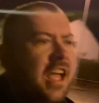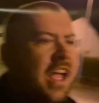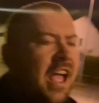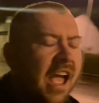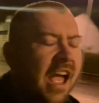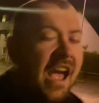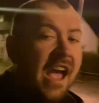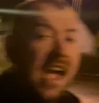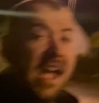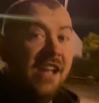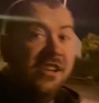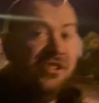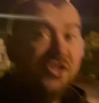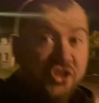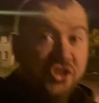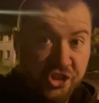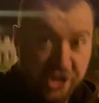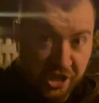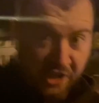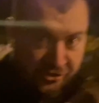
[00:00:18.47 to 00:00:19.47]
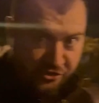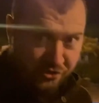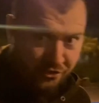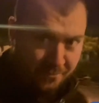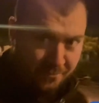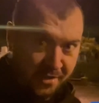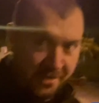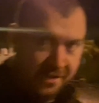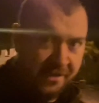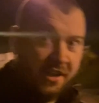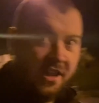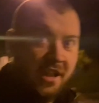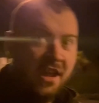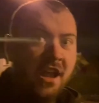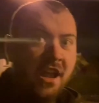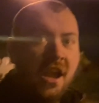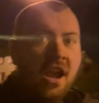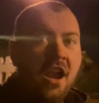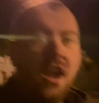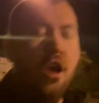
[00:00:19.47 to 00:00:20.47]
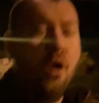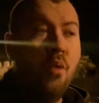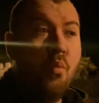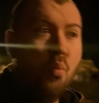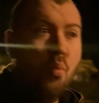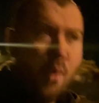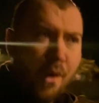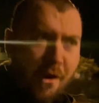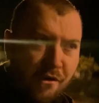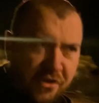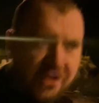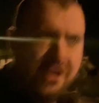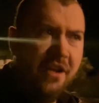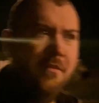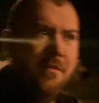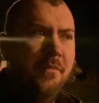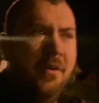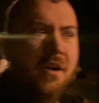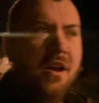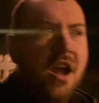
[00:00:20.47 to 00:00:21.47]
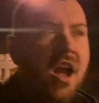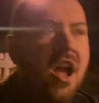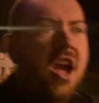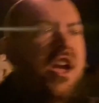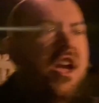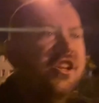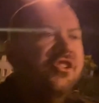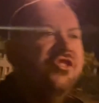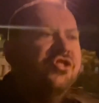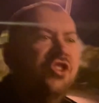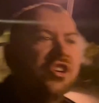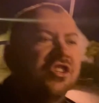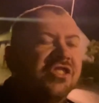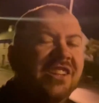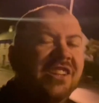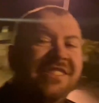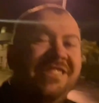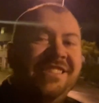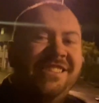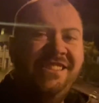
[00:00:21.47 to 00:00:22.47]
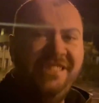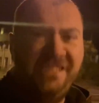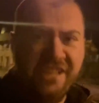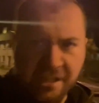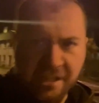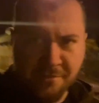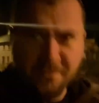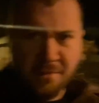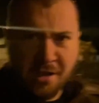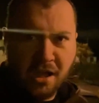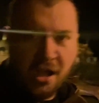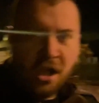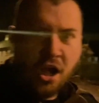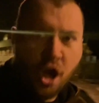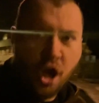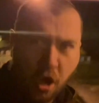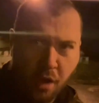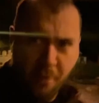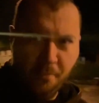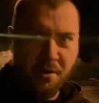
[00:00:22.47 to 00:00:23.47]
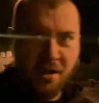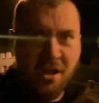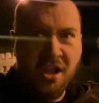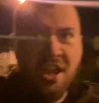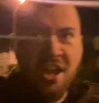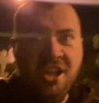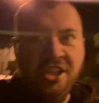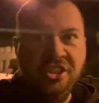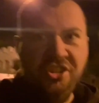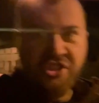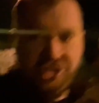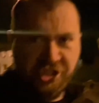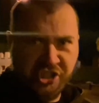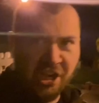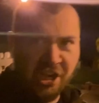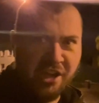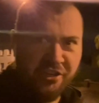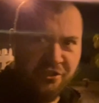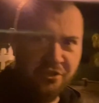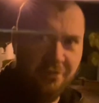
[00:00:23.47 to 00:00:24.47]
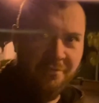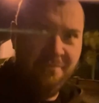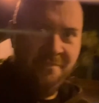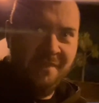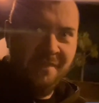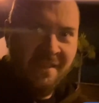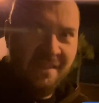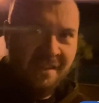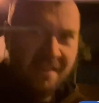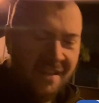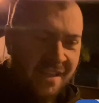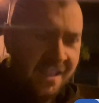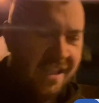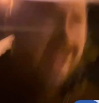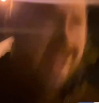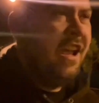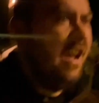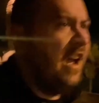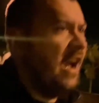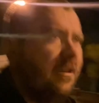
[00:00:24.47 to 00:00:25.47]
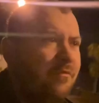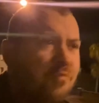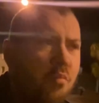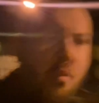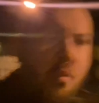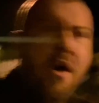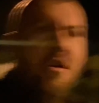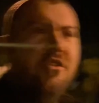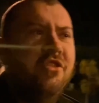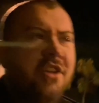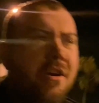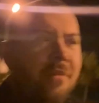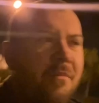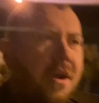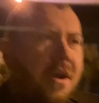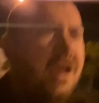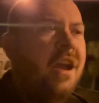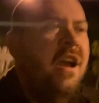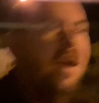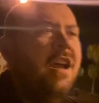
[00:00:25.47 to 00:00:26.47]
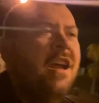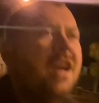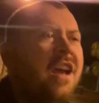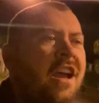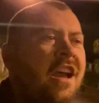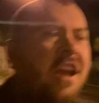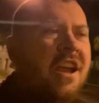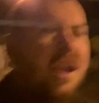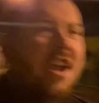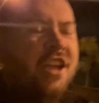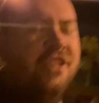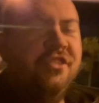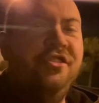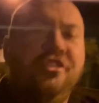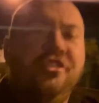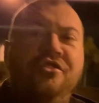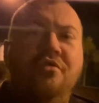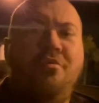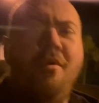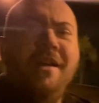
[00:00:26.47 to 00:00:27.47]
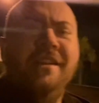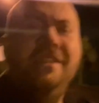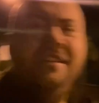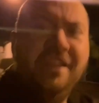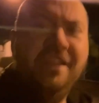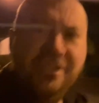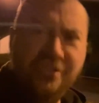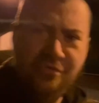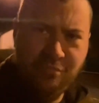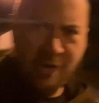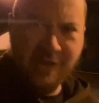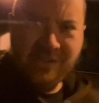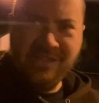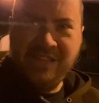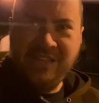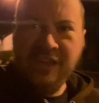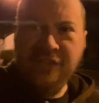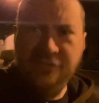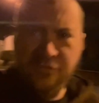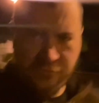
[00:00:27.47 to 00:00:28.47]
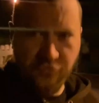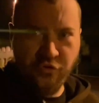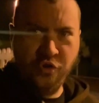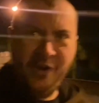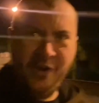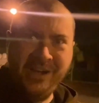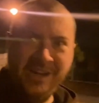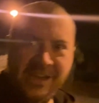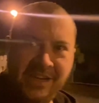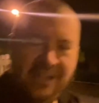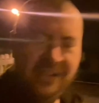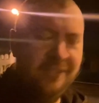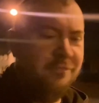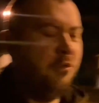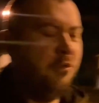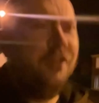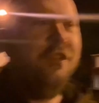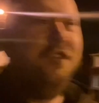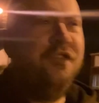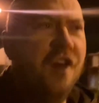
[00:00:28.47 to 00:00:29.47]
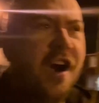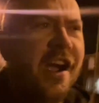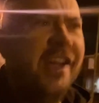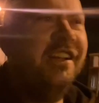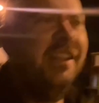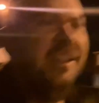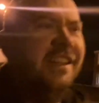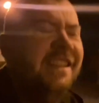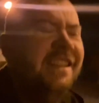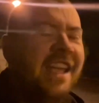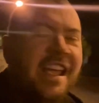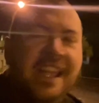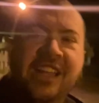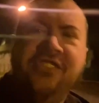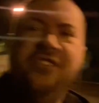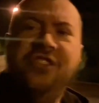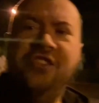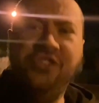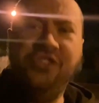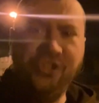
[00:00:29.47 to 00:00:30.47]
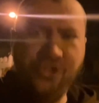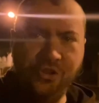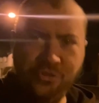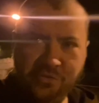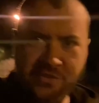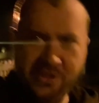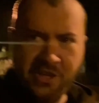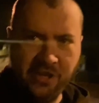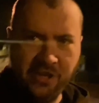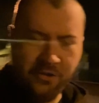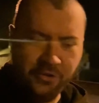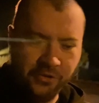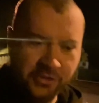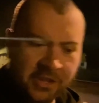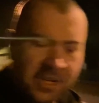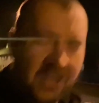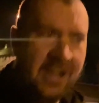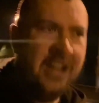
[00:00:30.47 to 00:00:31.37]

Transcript: and gentlemen, welcome to the CinemaHub channel, and welcome to 2023. We're finally in the new year,